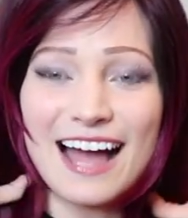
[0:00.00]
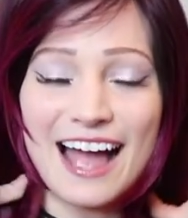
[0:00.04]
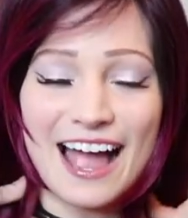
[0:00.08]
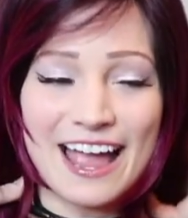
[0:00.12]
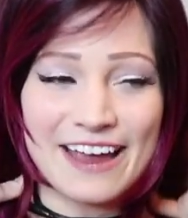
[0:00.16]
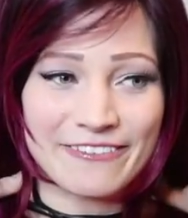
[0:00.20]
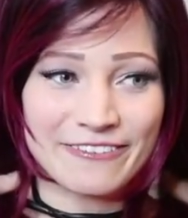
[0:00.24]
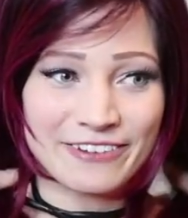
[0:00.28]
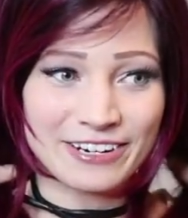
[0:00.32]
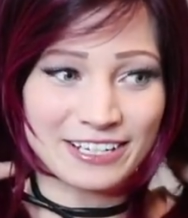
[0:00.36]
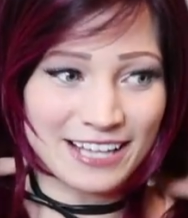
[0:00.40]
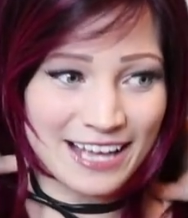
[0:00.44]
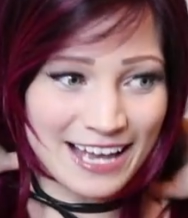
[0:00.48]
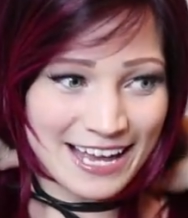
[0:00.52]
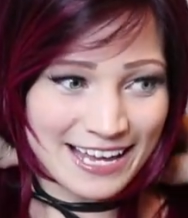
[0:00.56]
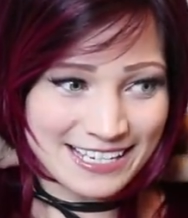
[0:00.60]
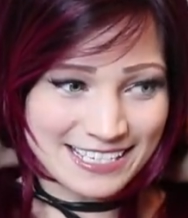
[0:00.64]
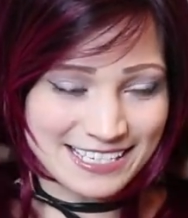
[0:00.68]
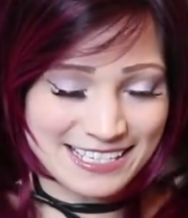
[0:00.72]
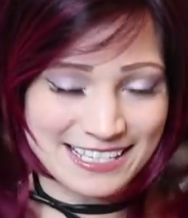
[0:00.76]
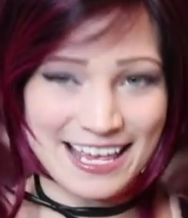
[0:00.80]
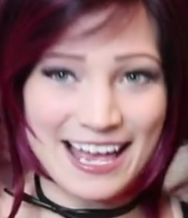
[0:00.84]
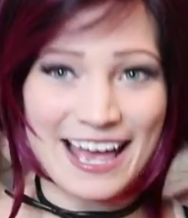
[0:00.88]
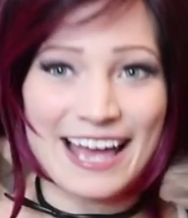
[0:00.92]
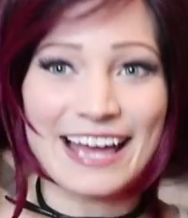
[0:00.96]
I
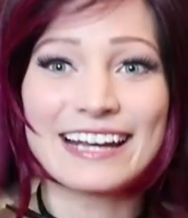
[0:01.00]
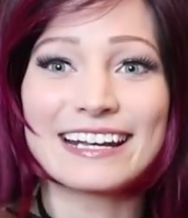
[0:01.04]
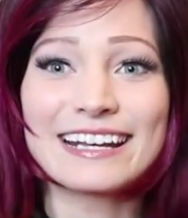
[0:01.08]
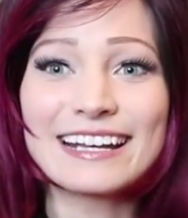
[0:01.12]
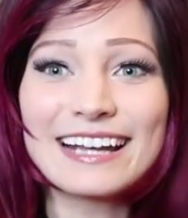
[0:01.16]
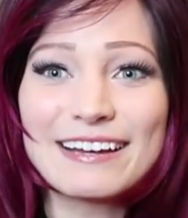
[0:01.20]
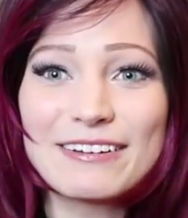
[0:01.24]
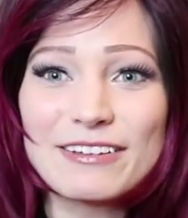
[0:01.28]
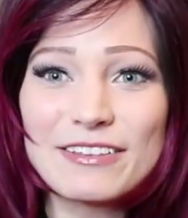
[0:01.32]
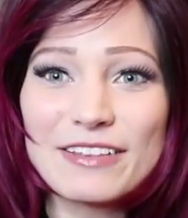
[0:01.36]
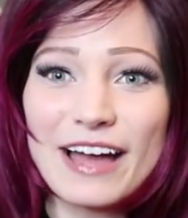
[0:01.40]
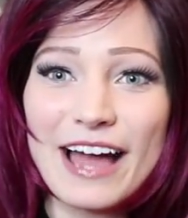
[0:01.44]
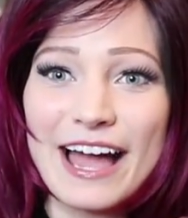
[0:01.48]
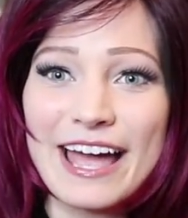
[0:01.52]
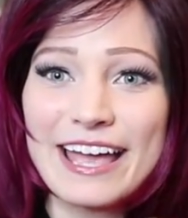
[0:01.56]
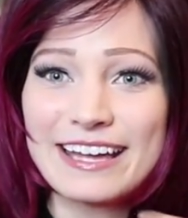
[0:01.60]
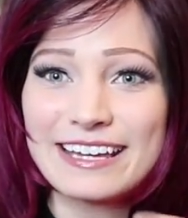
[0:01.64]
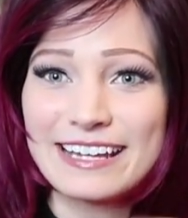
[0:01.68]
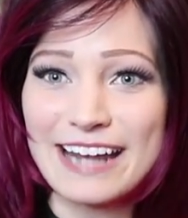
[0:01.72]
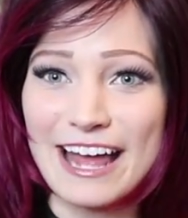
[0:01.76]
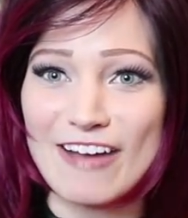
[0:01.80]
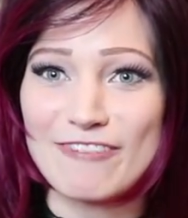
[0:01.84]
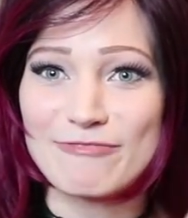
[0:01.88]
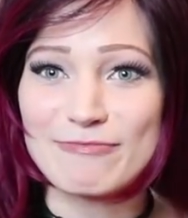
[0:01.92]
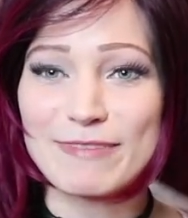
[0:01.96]
realized that I
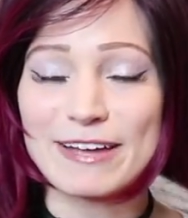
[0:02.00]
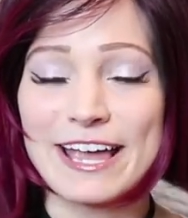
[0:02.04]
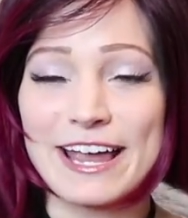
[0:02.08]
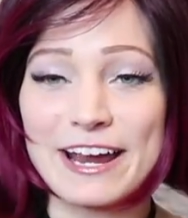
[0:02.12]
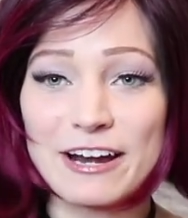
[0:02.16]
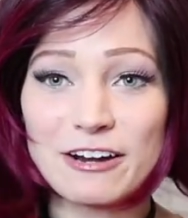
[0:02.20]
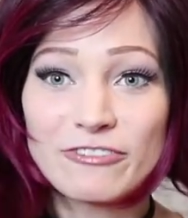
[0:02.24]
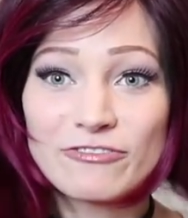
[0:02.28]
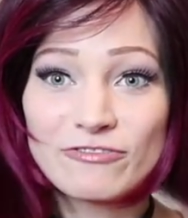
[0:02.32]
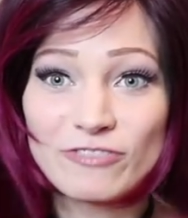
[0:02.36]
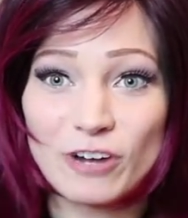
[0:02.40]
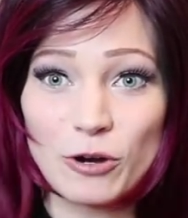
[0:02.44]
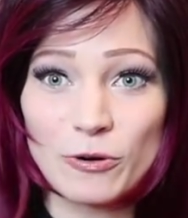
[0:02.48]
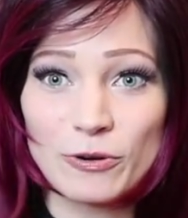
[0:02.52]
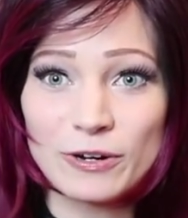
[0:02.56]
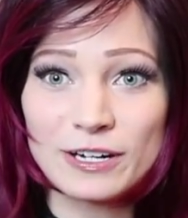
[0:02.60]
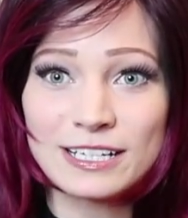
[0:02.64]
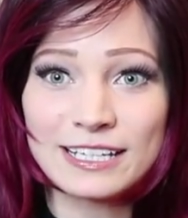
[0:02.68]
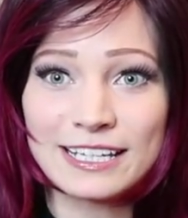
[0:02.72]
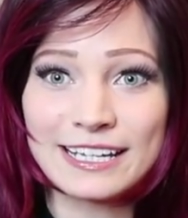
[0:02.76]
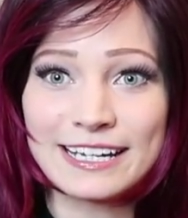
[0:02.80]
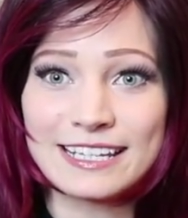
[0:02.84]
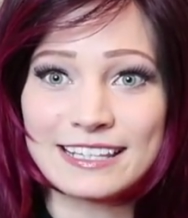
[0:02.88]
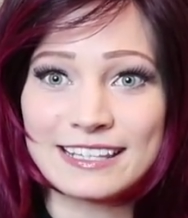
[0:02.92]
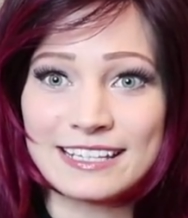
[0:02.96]
could have my hair
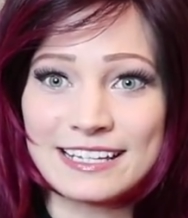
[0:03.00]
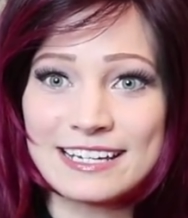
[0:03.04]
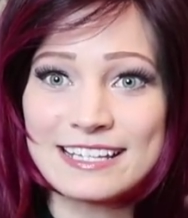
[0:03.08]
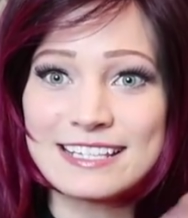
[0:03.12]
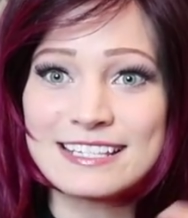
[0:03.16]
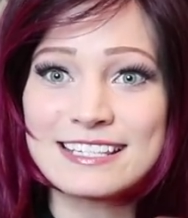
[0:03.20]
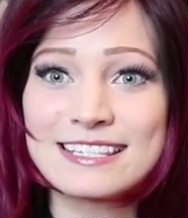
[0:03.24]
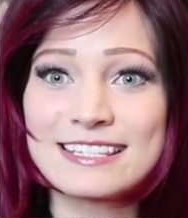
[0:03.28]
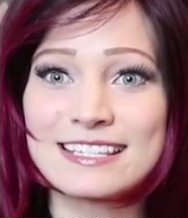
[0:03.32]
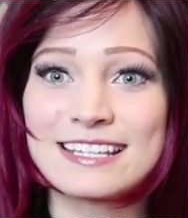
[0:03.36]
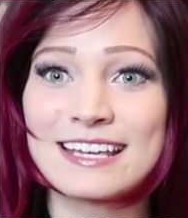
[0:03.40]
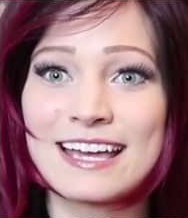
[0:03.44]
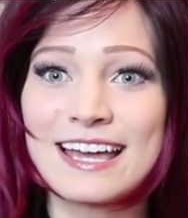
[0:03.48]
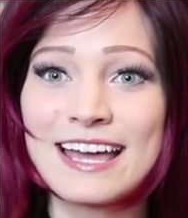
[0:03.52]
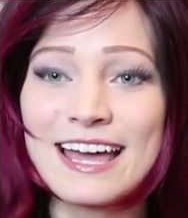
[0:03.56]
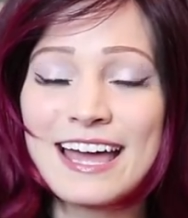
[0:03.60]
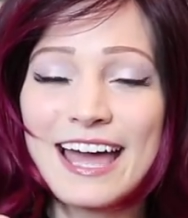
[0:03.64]
forward like this